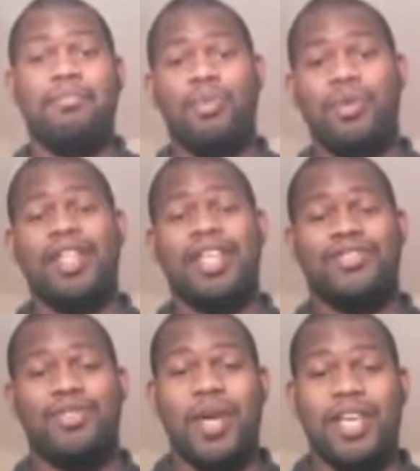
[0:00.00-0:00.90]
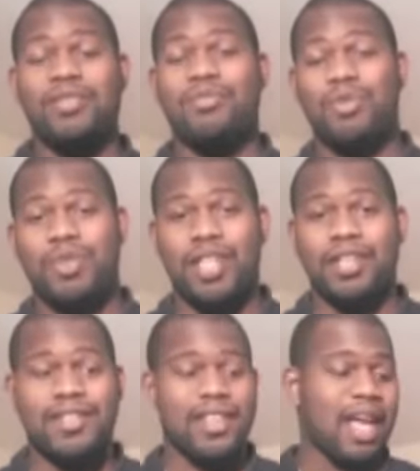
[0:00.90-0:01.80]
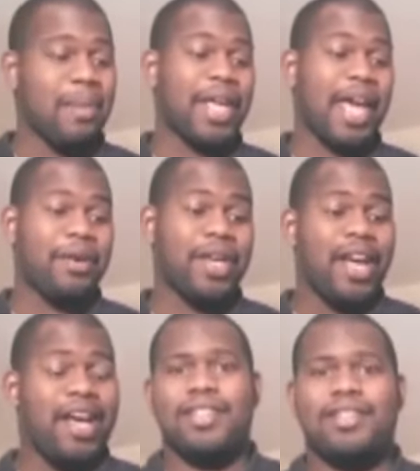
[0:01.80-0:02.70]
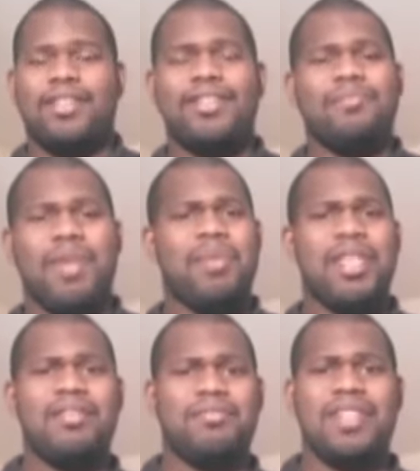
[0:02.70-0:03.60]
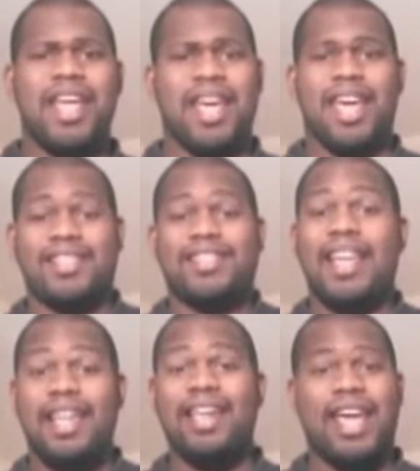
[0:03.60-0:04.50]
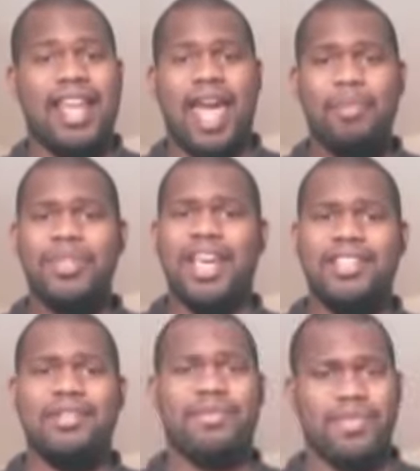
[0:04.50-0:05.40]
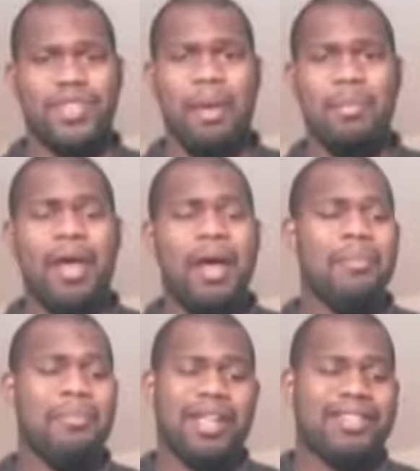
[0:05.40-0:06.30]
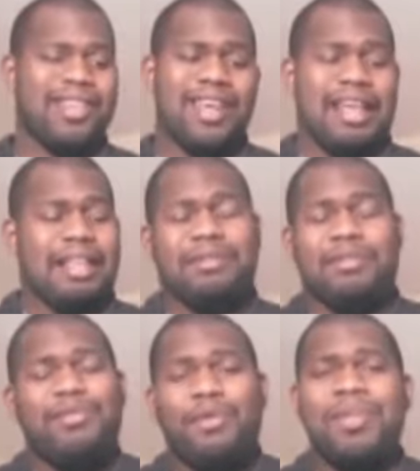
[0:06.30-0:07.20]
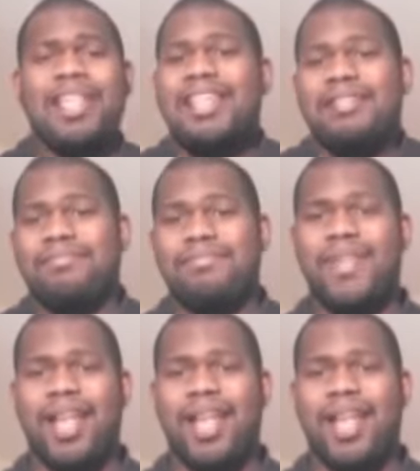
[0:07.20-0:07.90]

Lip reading: Borderlands 2 has some new DLC coming out. This may be exciting and appetizing for some, but for me,